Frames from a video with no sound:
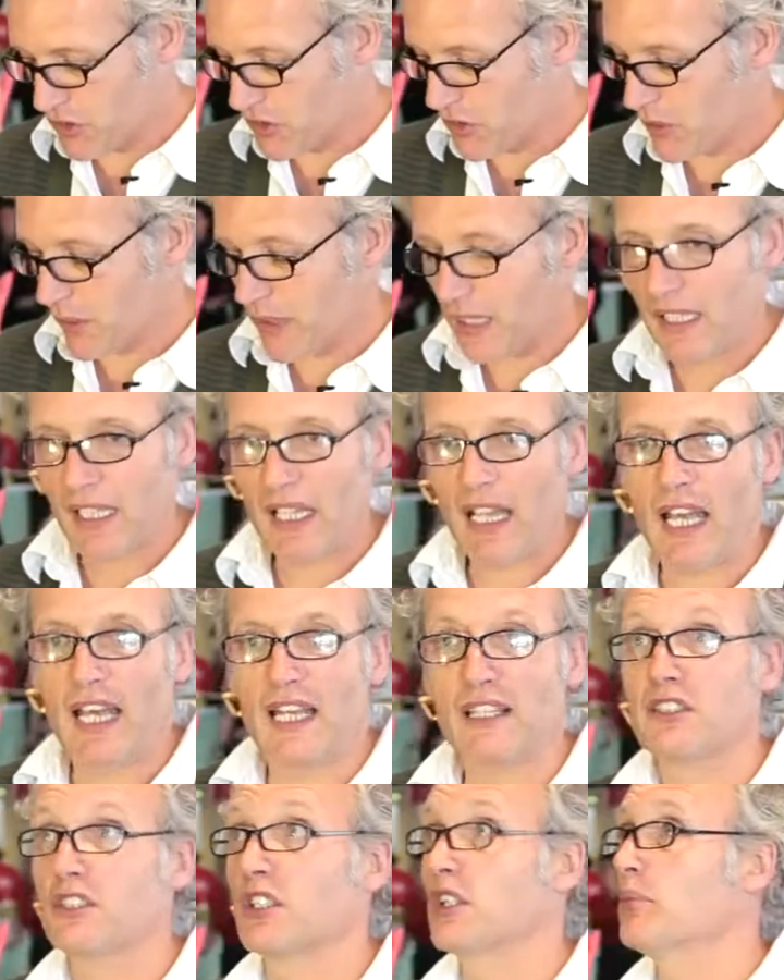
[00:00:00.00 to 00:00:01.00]
you to it
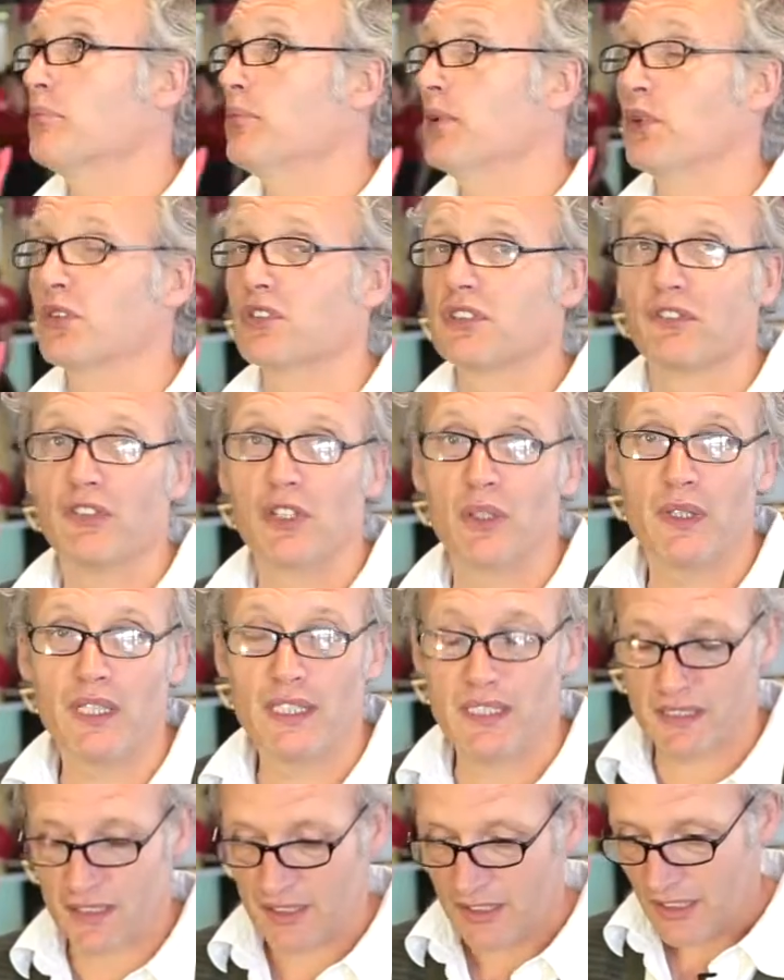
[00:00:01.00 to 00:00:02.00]
and to Bills of
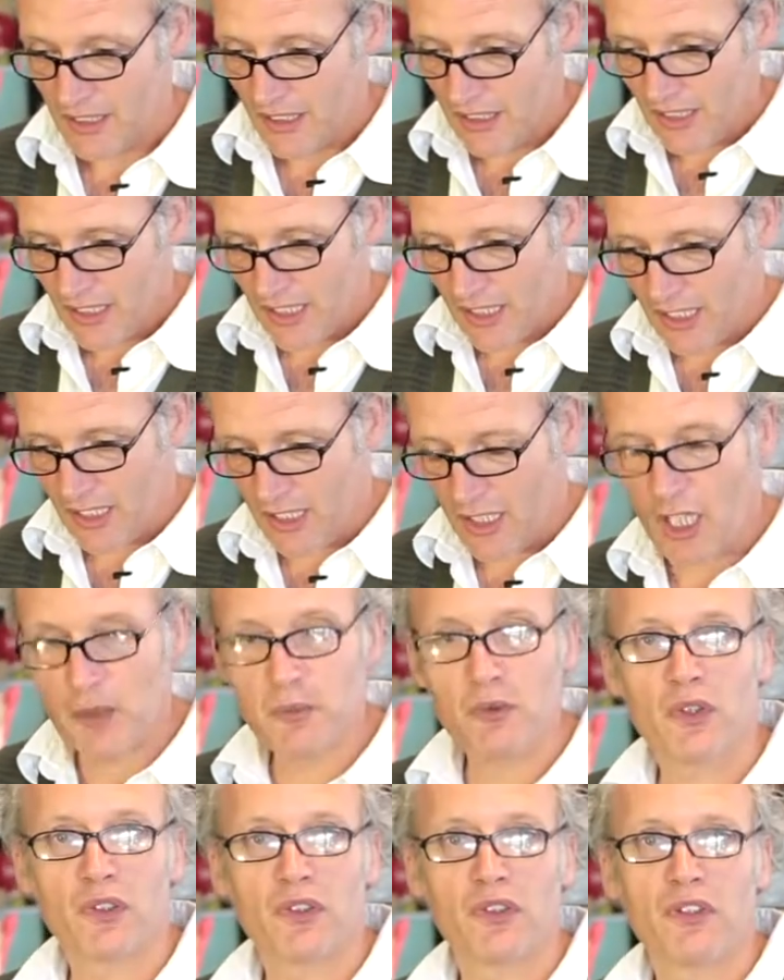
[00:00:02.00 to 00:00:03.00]
Lewes. I uh,
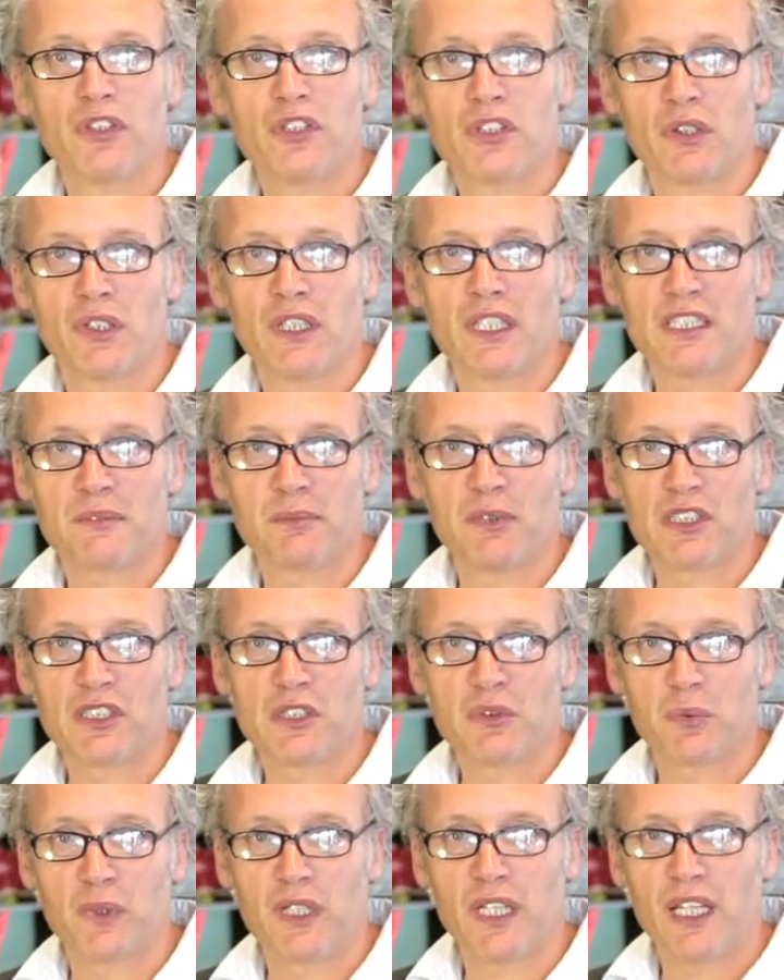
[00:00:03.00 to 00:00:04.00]
hope you're going to enjoy it as much as we